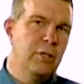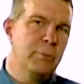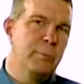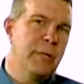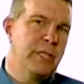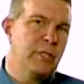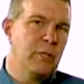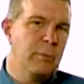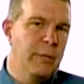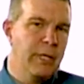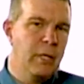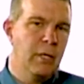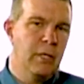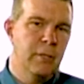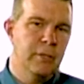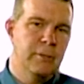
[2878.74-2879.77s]
picture
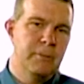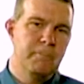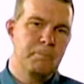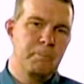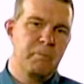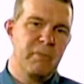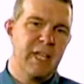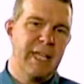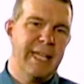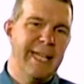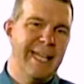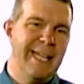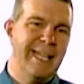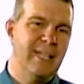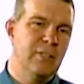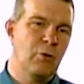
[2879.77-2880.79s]
because
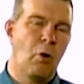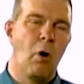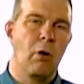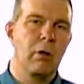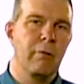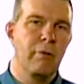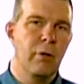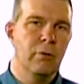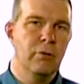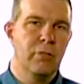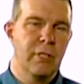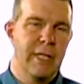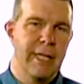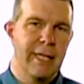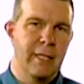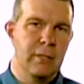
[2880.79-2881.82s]
it is all of those
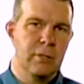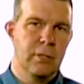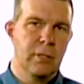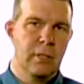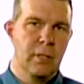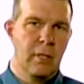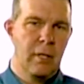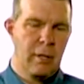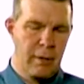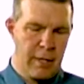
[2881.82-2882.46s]
things that